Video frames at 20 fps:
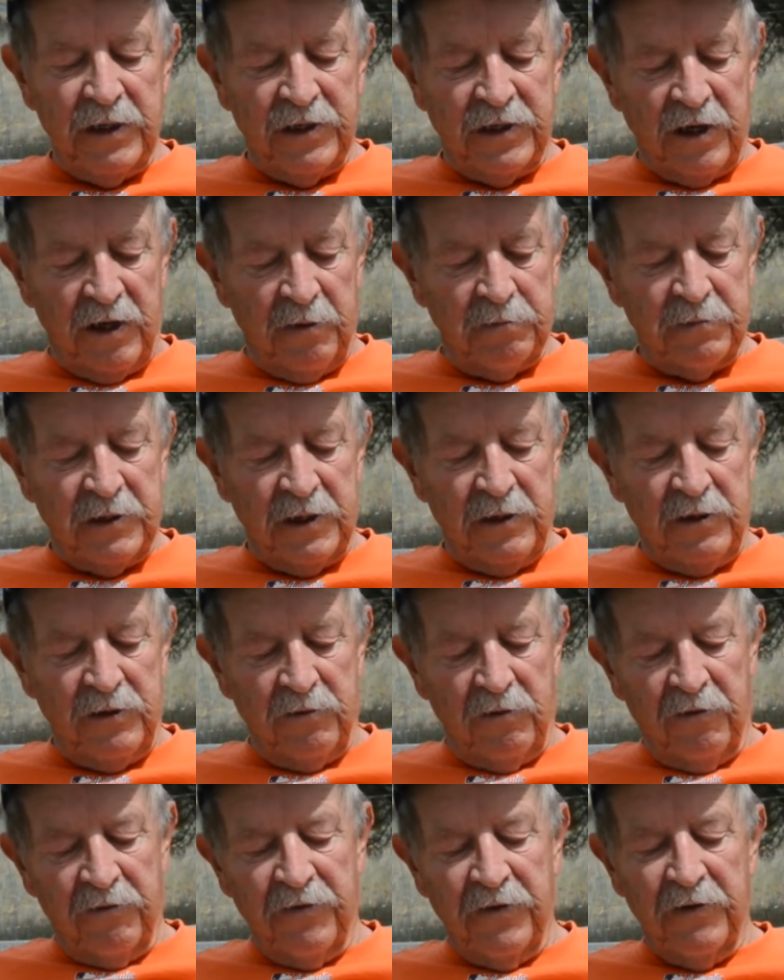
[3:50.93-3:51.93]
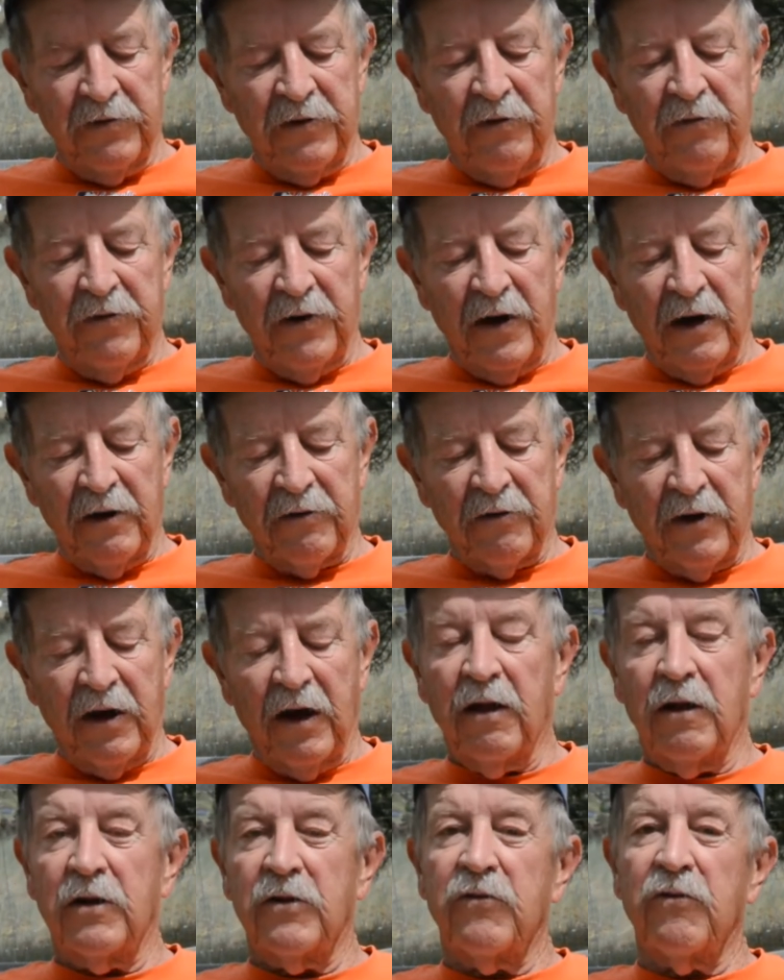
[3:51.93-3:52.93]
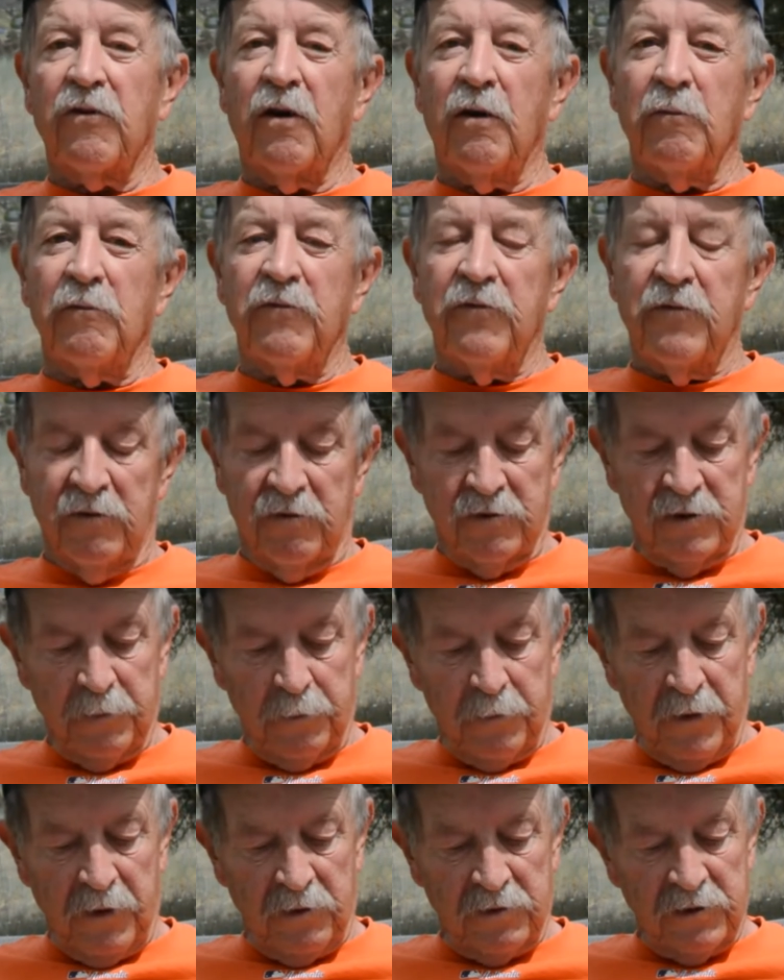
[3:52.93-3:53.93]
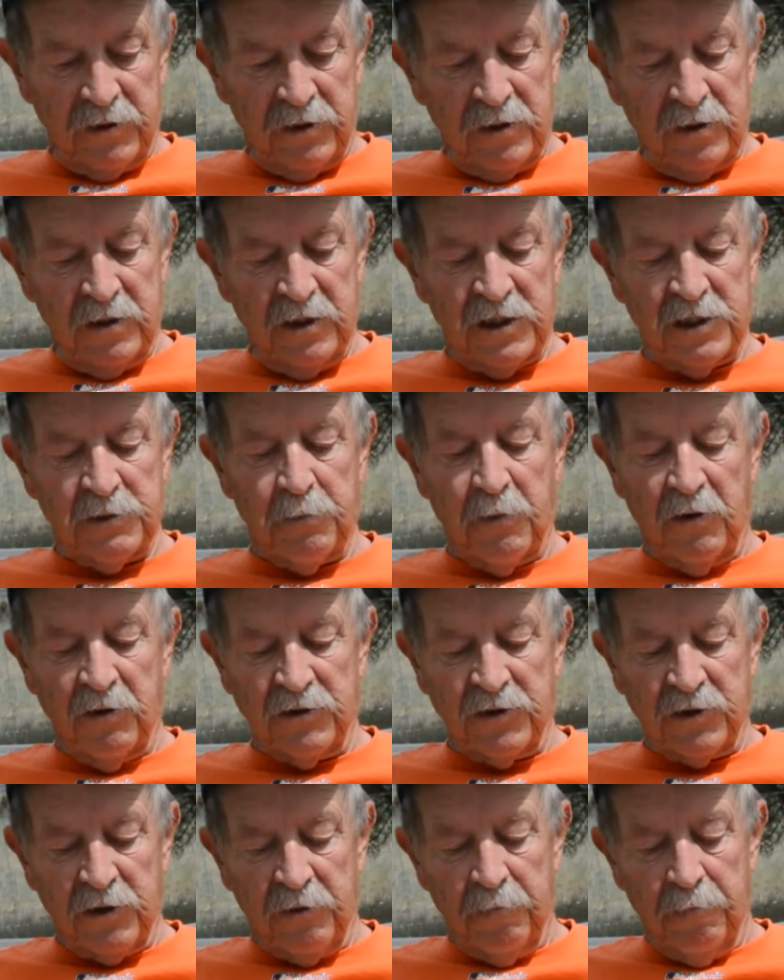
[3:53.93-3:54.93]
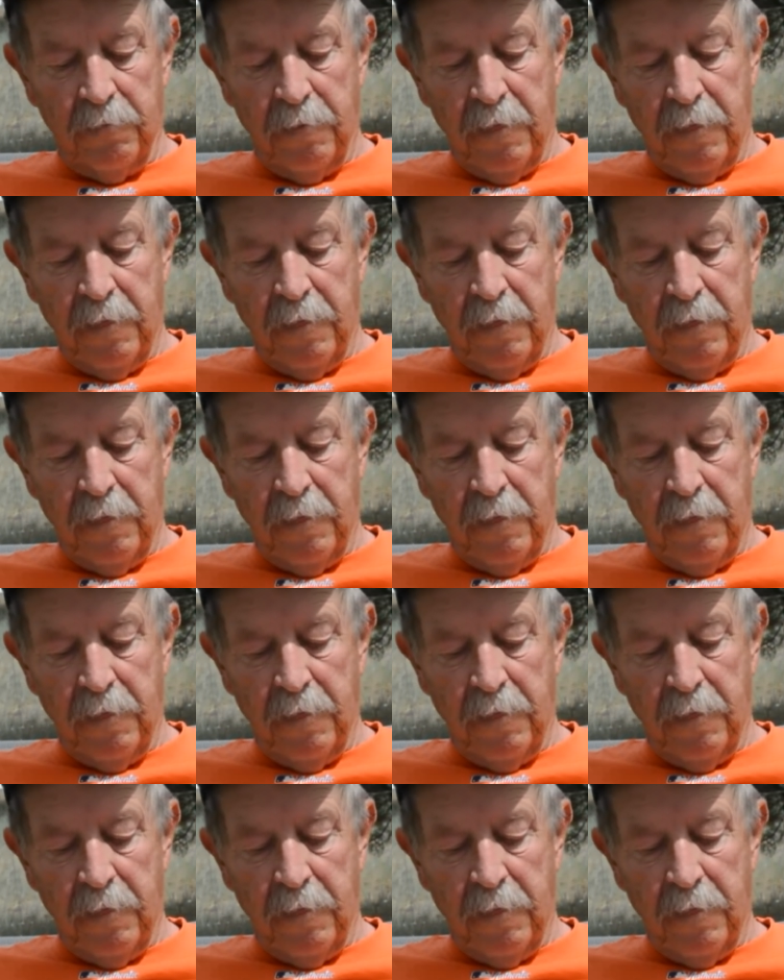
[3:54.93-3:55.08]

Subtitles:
dumped into a 55-gallon drum for disposal.